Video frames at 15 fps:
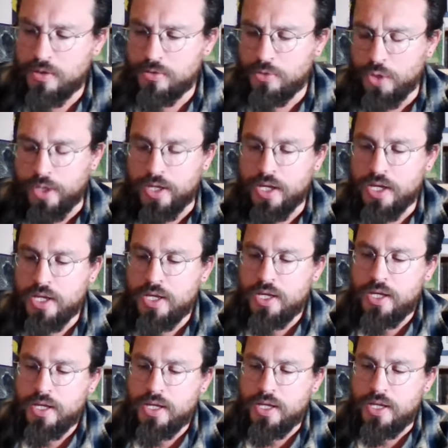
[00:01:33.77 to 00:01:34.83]
Look,
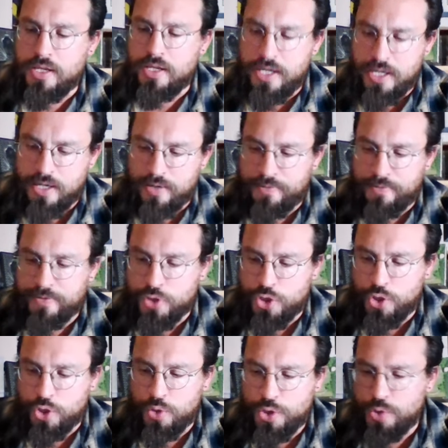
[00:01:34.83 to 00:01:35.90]
if
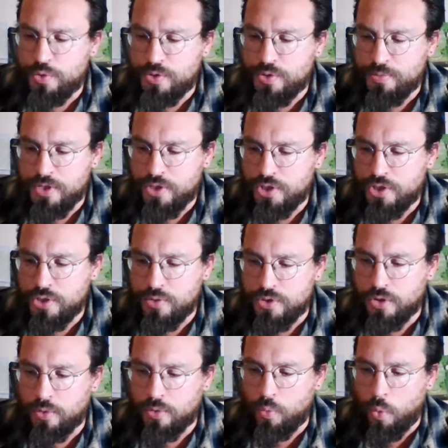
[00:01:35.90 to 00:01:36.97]
Juju Smith
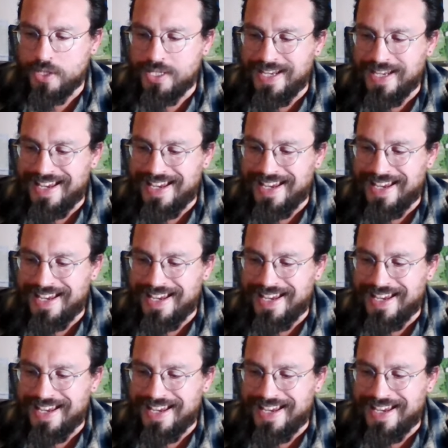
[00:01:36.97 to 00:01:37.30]
Schuster was